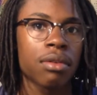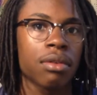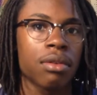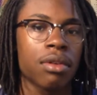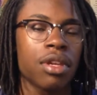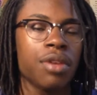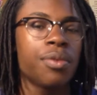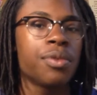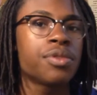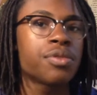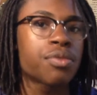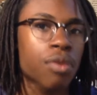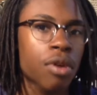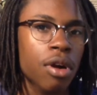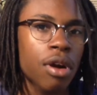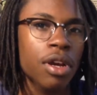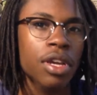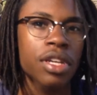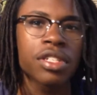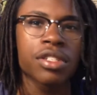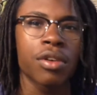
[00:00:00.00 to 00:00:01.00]
He was
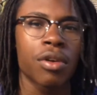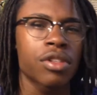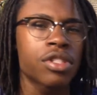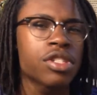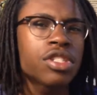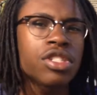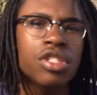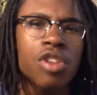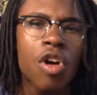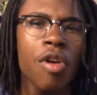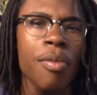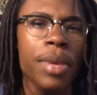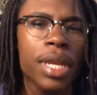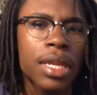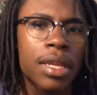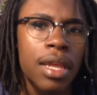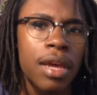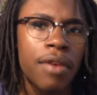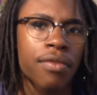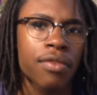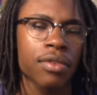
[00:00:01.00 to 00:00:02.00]
wrong on so many
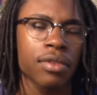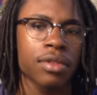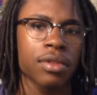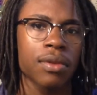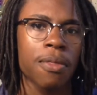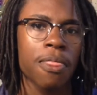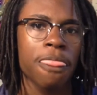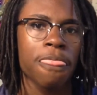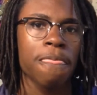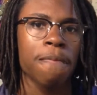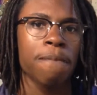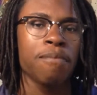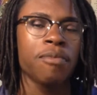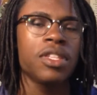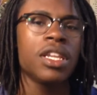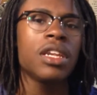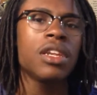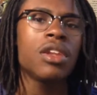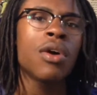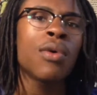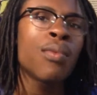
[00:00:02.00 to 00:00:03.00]
levels.
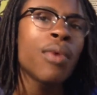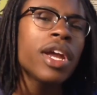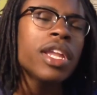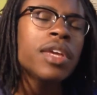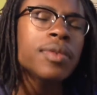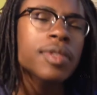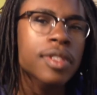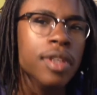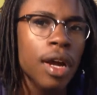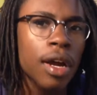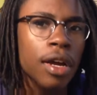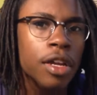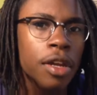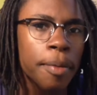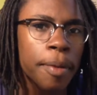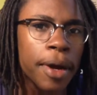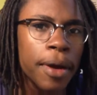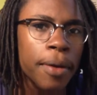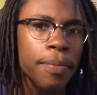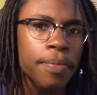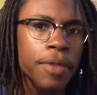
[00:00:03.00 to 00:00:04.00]
Didn't know what he was talking
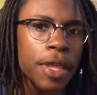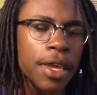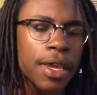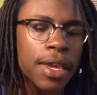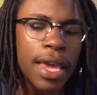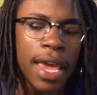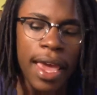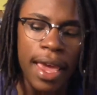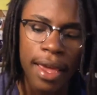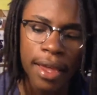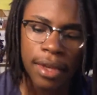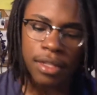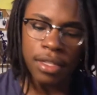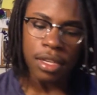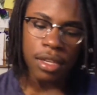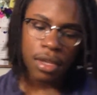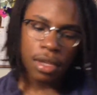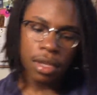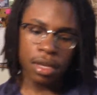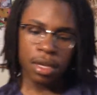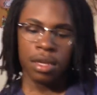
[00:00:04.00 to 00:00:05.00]
about. And
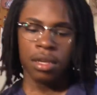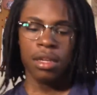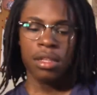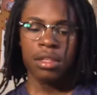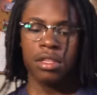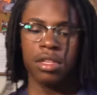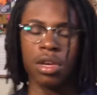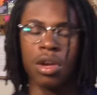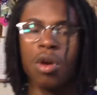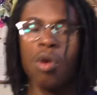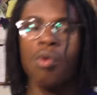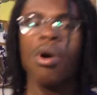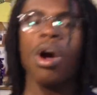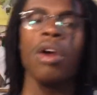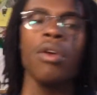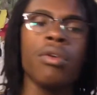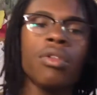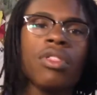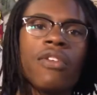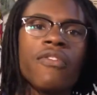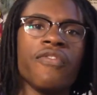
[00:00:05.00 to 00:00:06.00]
to go
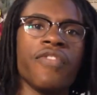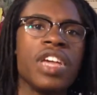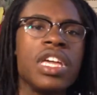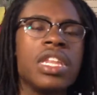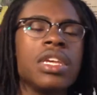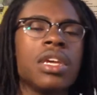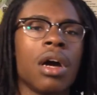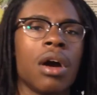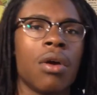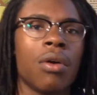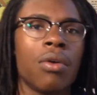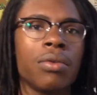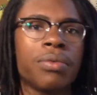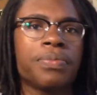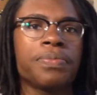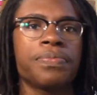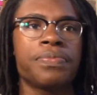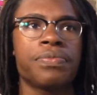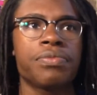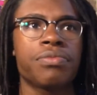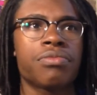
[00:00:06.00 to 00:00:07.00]
on the video,
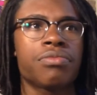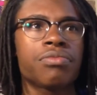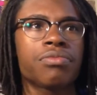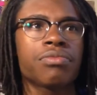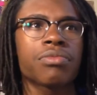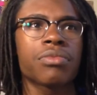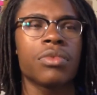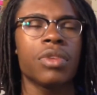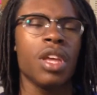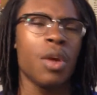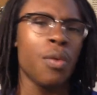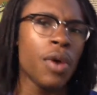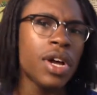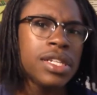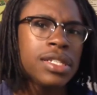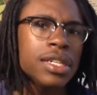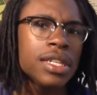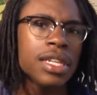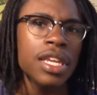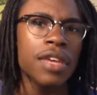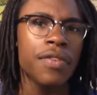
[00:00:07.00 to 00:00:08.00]
it
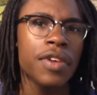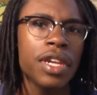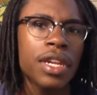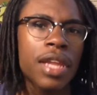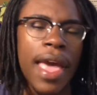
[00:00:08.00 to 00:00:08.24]
wasn't even